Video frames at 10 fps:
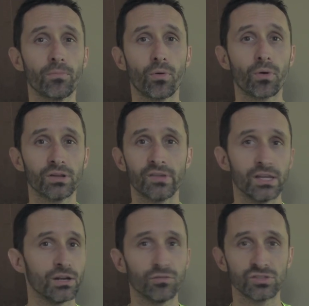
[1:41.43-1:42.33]
boards and
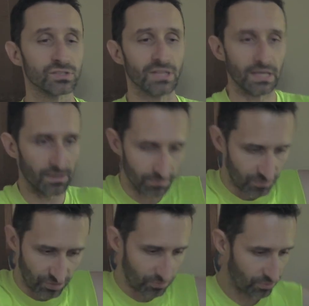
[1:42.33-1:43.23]
you don't just like
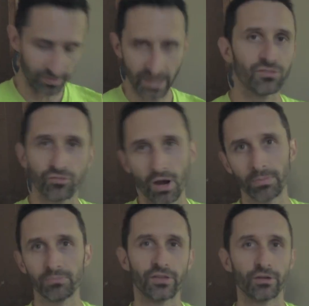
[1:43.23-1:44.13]
dead drop
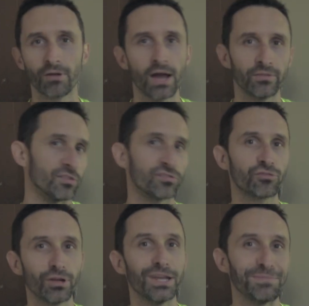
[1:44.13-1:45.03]
them to the ground and
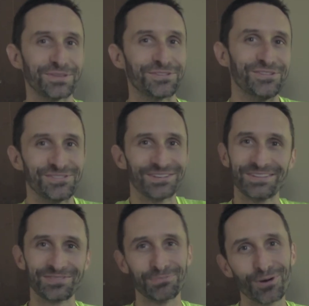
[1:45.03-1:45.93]
scream as soon as you
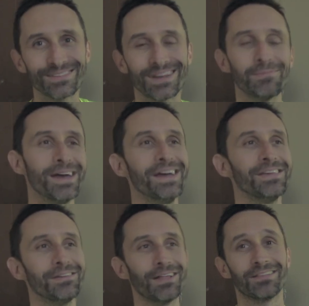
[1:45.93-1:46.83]
lift the boards up.
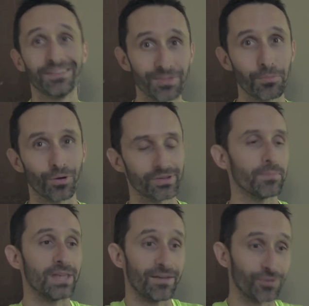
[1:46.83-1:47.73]
You like lift the boards up
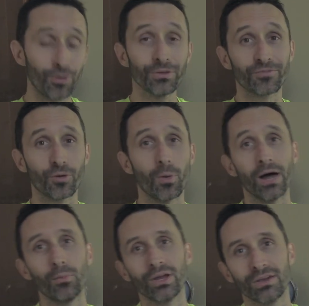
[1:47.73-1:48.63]
and you have to hold them for a
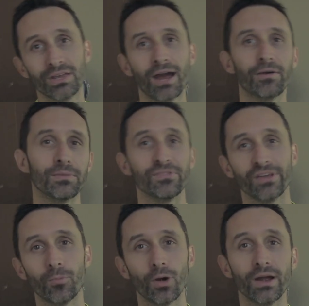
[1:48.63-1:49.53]
while while you carry them
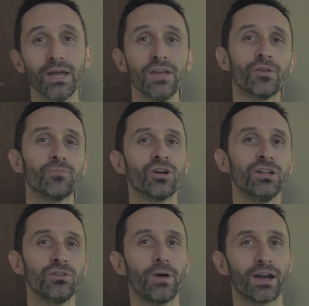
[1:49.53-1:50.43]
somewhere. So I'm trying to
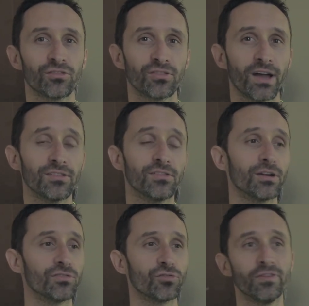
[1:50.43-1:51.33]
do exercises that
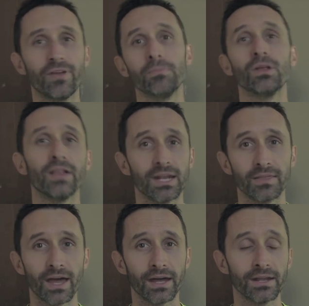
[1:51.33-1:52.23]
are sort of emulating
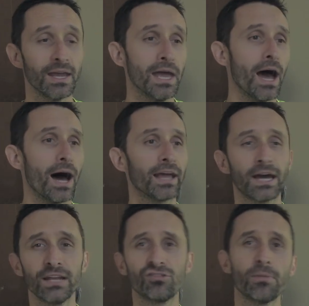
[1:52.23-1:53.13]
that. I
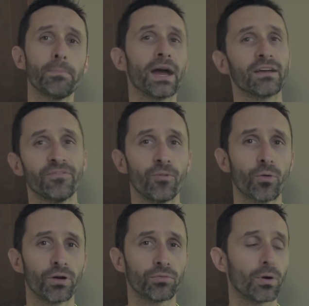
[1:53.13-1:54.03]
kind of jump back and
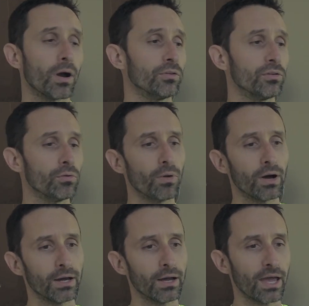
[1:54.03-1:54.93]
forth where I'll do
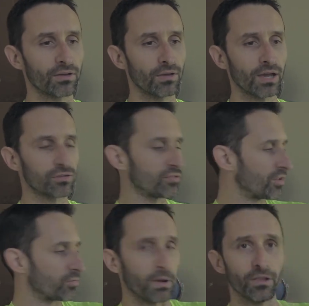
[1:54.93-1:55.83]
uh, ec exercise
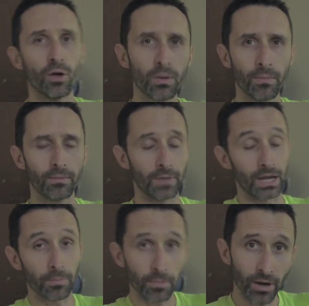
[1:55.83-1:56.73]
with my lower, my
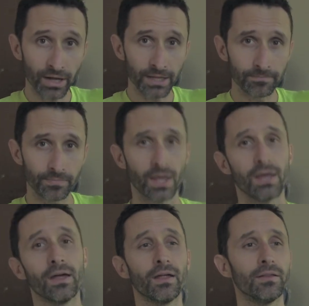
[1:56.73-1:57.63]
upper body
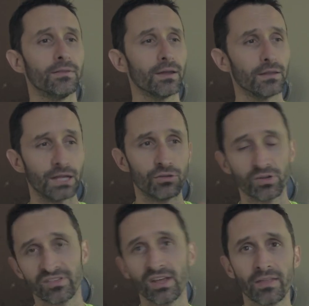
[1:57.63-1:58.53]
and uh, like do a
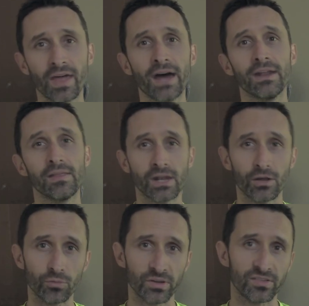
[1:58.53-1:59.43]
set of that and then I'll
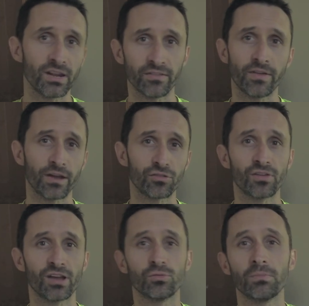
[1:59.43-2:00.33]
do a set of
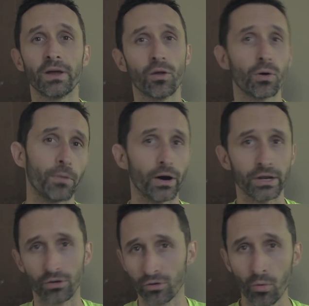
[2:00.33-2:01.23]
exercise with my lower body
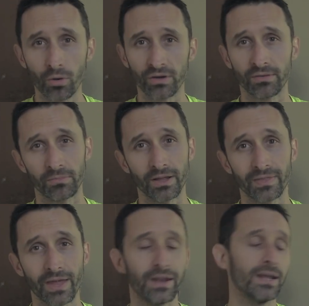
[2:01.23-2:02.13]
or core or something like
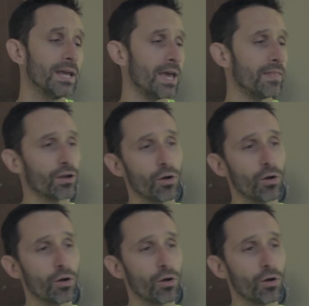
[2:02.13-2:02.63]
that. And then go